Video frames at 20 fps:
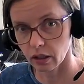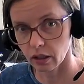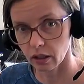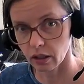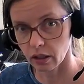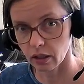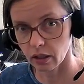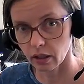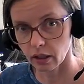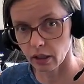
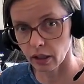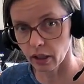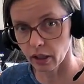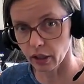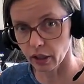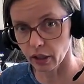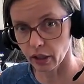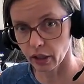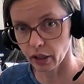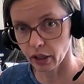
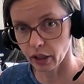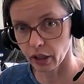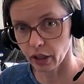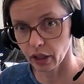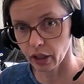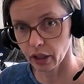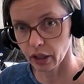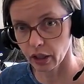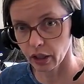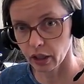here,
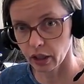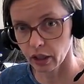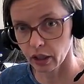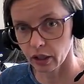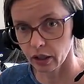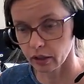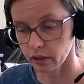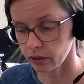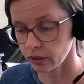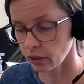
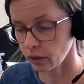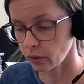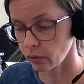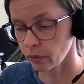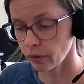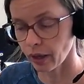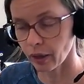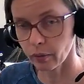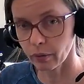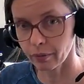so
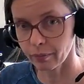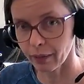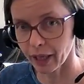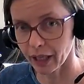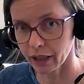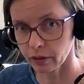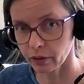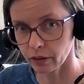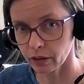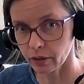that would
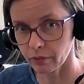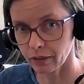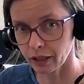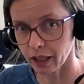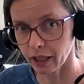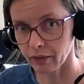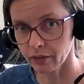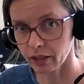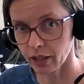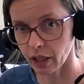match with some
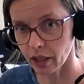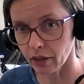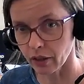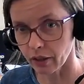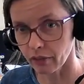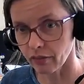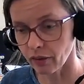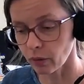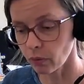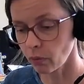clouds here.
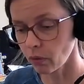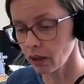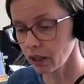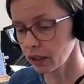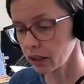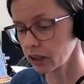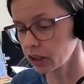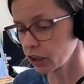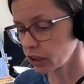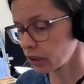If I want
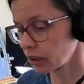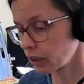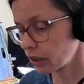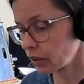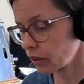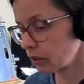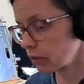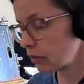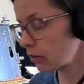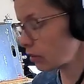to just
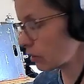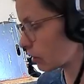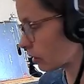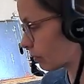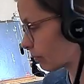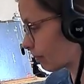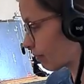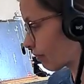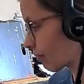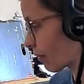do,
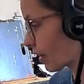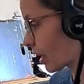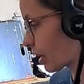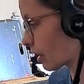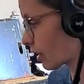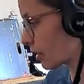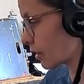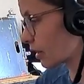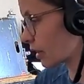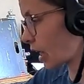
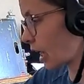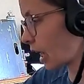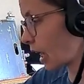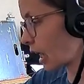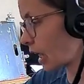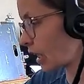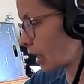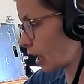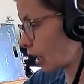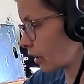
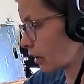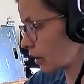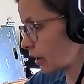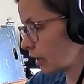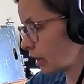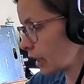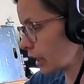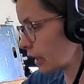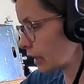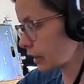say, a
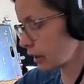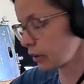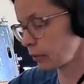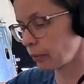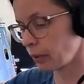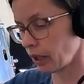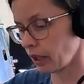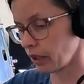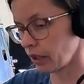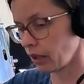little
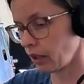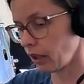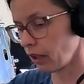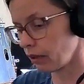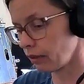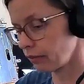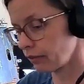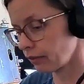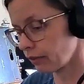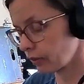bit
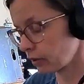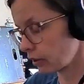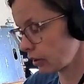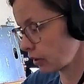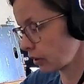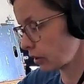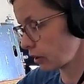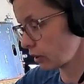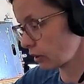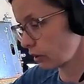of
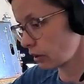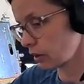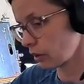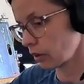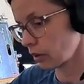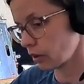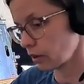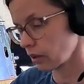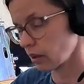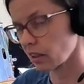
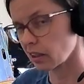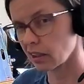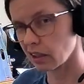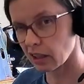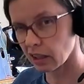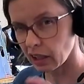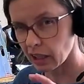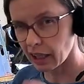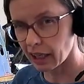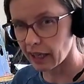
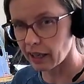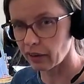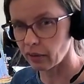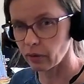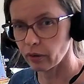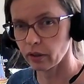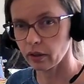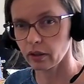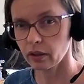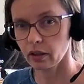cloud,
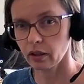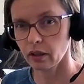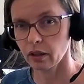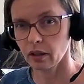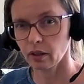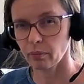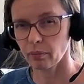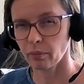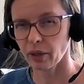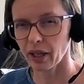
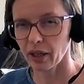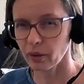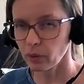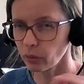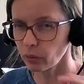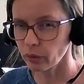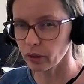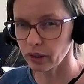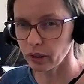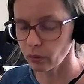but
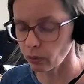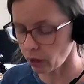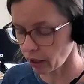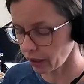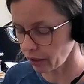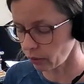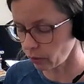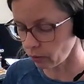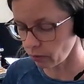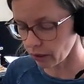I
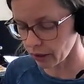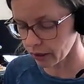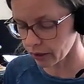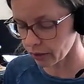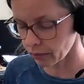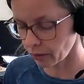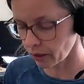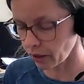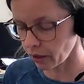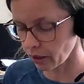don't want it to
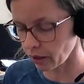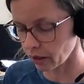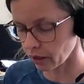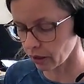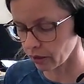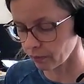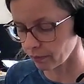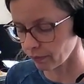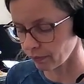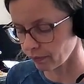be
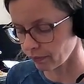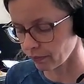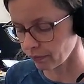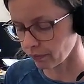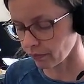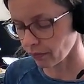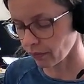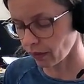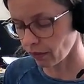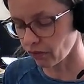
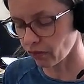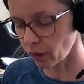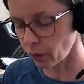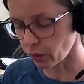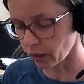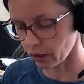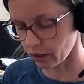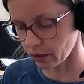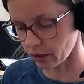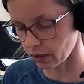the
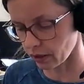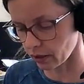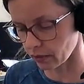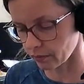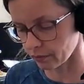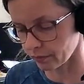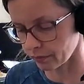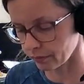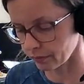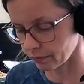
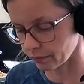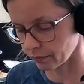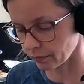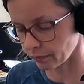focus.